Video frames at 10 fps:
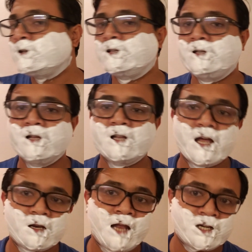they'll
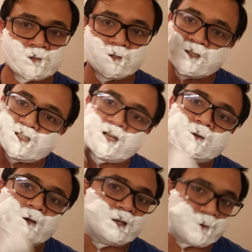get an assurance that
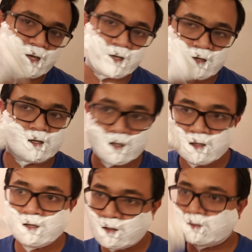okay, you can get a
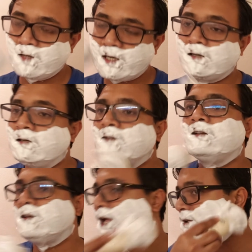great
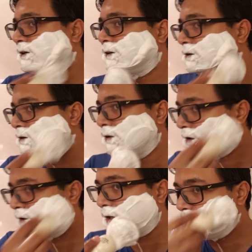
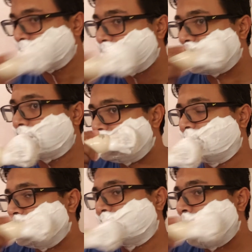looking
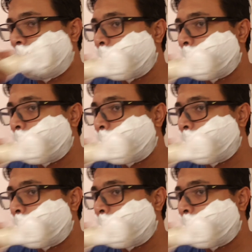leather with